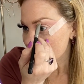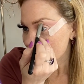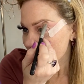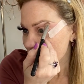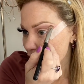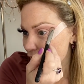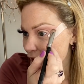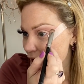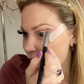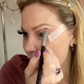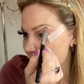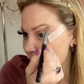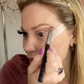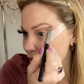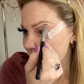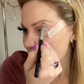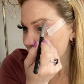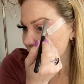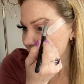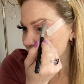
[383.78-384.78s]
I
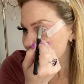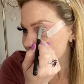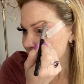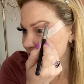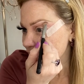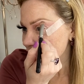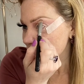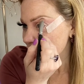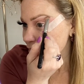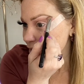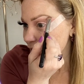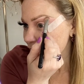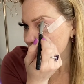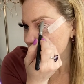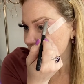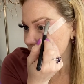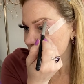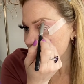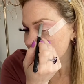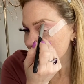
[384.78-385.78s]
like to keep it
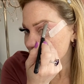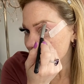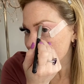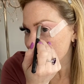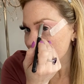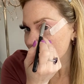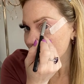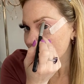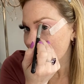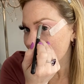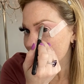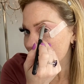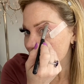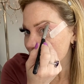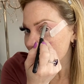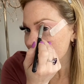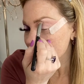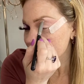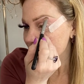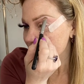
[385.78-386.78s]
very white
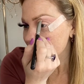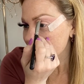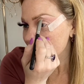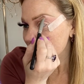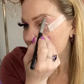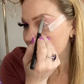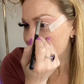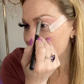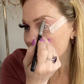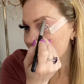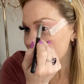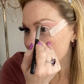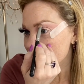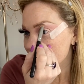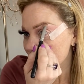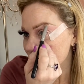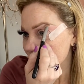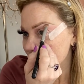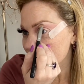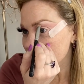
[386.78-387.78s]
up here
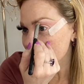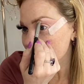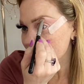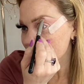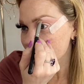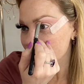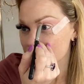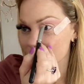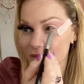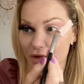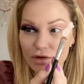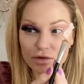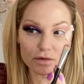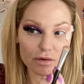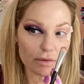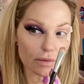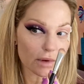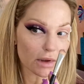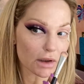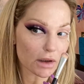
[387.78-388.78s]
when I'm
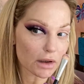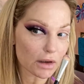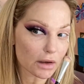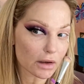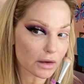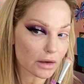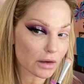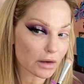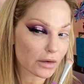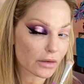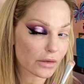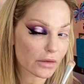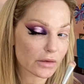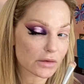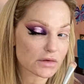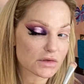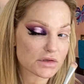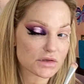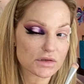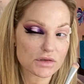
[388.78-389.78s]
doing
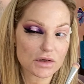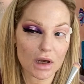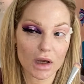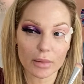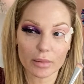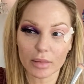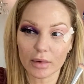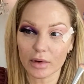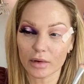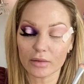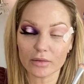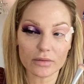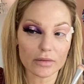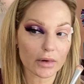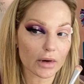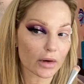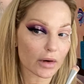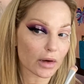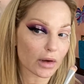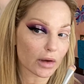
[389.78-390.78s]
this type of
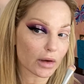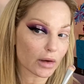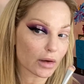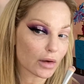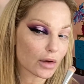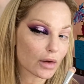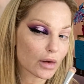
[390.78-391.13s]
very